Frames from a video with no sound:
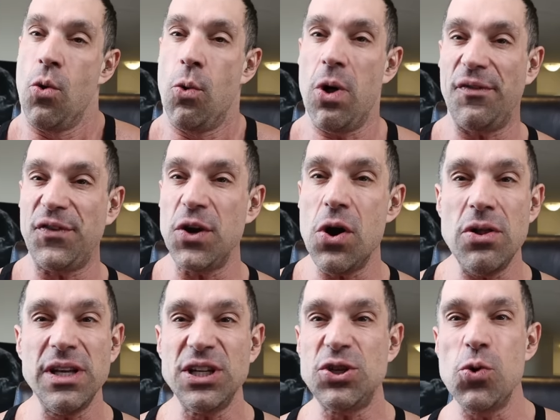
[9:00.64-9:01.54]
Well, if you
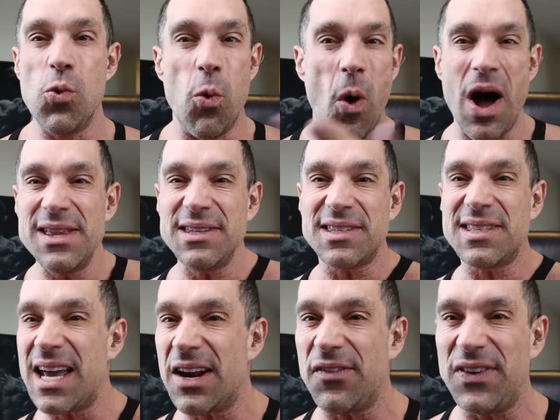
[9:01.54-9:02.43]
only do one
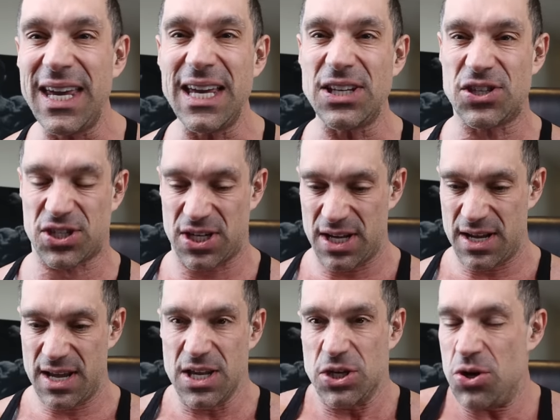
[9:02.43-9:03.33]
set of each,
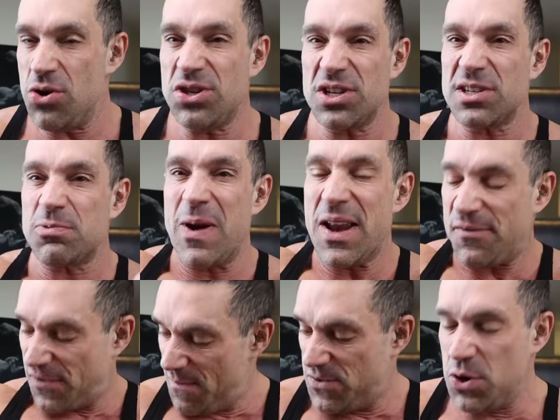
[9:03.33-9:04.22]
you just
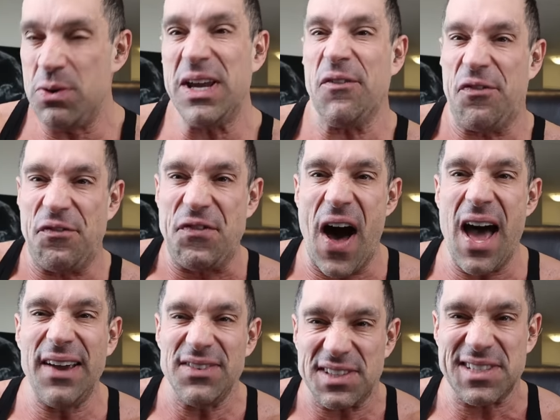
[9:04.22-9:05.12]
went from doing
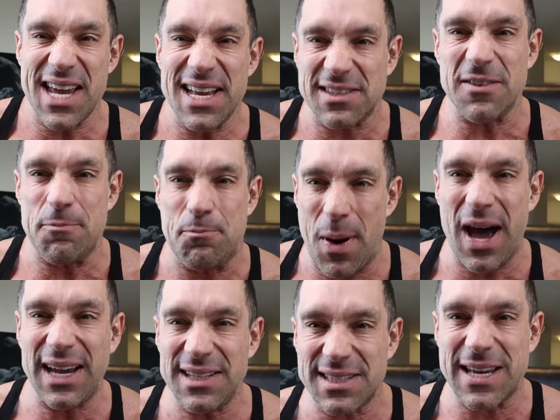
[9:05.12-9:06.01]
five sets of
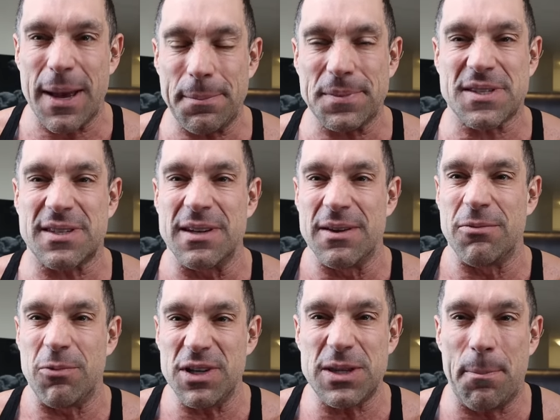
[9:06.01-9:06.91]
biceps
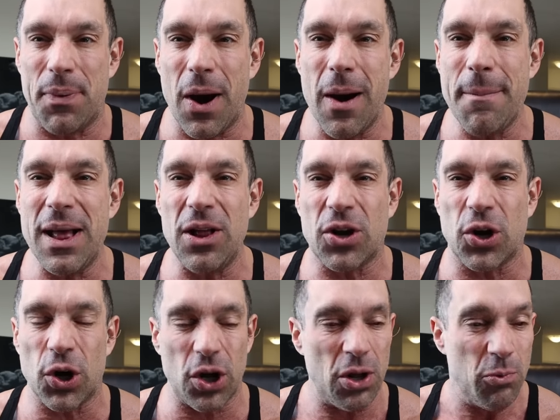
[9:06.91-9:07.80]
with the barbell
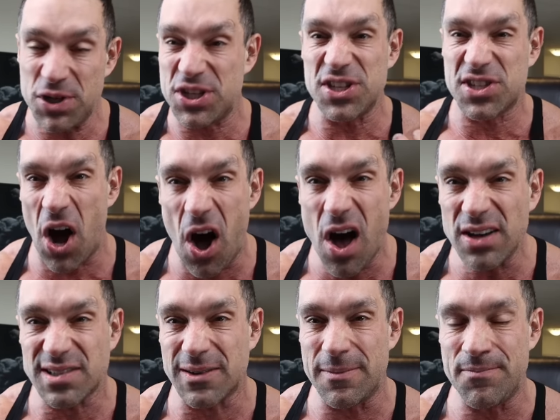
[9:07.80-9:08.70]
curl, which is
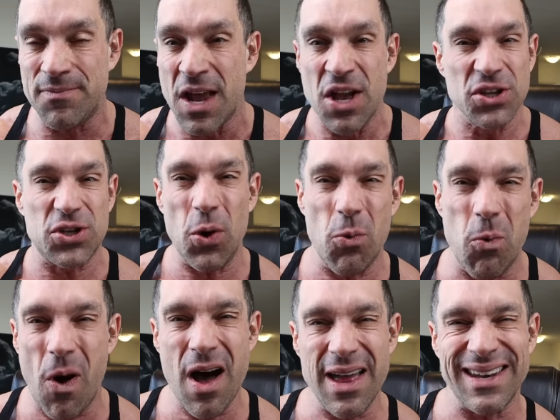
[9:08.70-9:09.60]
awesome, to
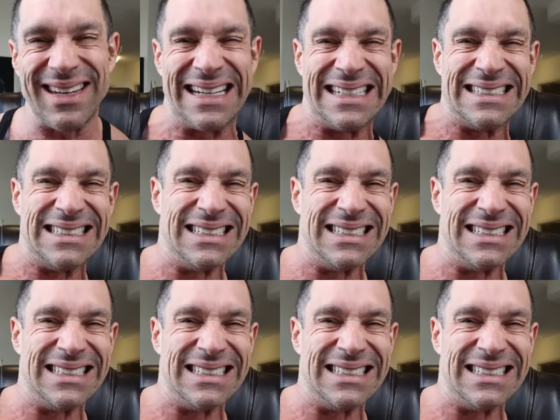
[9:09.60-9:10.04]
one.